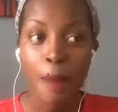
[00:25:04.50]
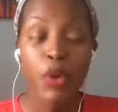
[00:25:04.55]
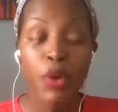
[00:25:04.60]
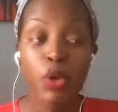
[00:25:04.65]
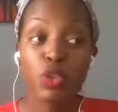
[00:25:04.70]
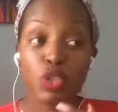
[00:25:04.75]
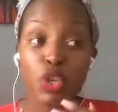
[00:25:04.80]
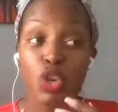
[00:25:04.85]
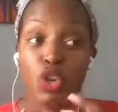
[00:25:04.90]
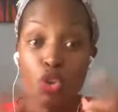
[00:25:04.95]

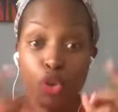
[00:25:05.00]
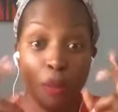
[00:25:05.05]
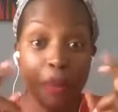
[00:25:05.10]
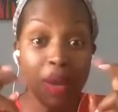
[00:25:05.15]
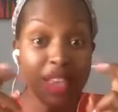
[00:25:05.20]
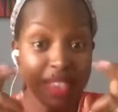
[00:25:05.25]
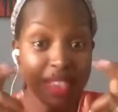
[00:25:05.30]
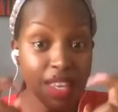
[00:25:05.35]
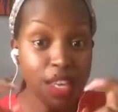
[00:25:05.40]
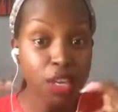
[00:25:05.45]
because you
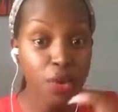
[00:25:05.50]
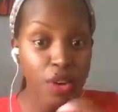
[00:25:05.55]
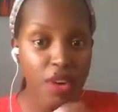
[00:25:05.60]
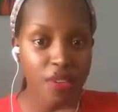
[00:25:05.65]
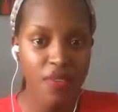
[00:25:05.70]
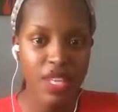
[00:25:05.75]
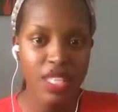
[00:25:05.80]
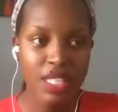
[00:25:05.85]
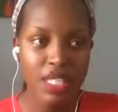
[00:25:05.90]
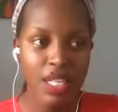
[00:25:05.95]
may think you're
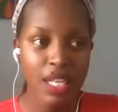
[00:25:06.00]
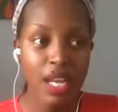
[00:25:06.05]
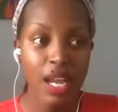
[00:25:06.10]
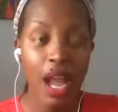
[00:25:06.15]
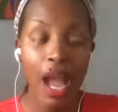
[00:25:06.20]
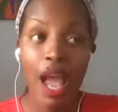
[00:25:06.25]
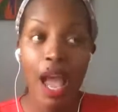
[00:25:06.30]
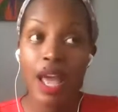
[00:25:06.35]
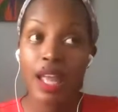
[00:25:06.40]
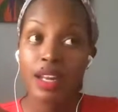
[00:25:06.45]

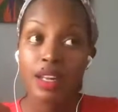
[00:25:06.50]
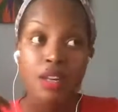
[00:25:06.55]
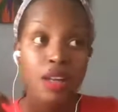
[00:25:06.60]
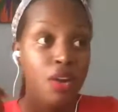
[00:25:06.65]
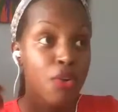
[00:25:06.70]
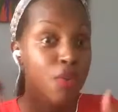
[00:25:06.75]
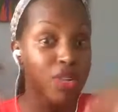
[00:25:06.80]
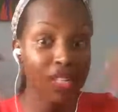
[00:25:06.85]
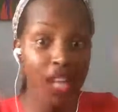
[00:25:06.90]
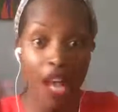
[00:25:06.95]
investing and
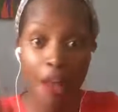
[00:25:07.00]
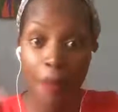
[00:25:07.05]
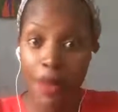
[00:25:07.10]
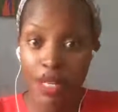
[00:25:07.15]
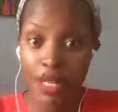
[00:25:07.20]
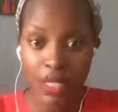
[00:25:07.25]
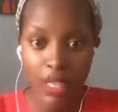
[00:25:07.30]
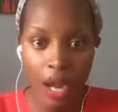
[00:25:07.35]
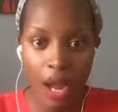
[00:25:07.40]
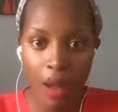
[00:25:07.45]

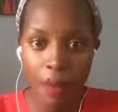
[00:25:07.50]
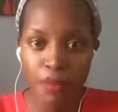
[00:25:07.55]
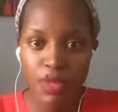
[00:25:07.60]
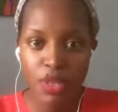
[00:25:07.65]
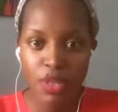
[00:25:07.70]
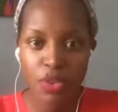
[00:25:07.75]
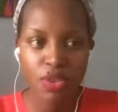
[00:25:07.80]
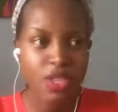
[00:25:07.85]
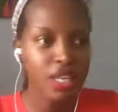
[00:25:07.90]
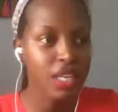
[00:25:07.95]
retirement comes
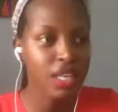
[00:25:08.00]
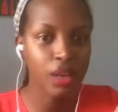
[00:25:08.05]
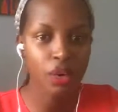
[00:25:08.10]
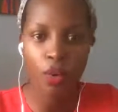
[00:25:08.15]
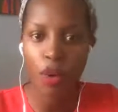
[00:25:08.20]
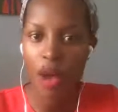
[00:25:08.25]
and you're thinking,